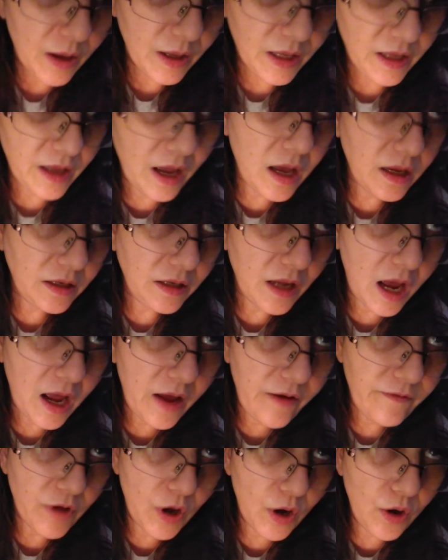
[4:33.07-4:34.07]
Yet
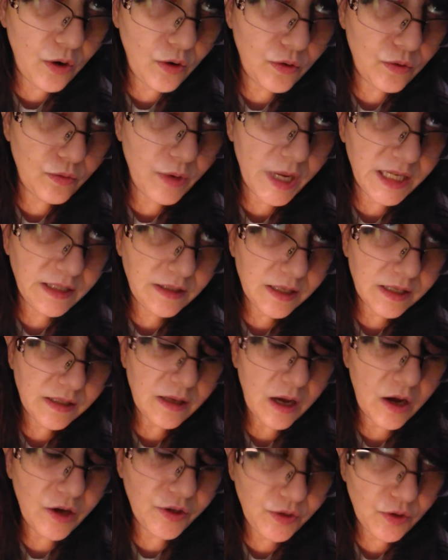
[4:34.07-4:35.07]
it does
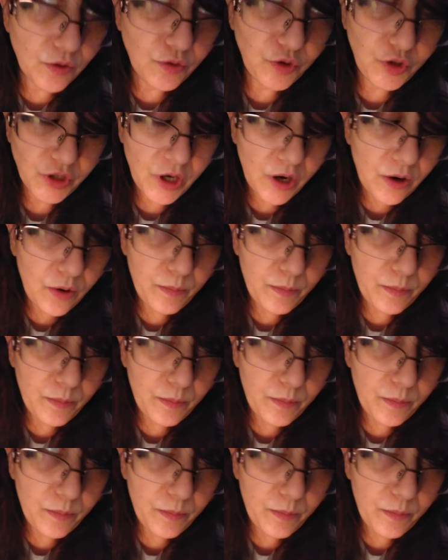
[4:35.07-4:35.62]
also show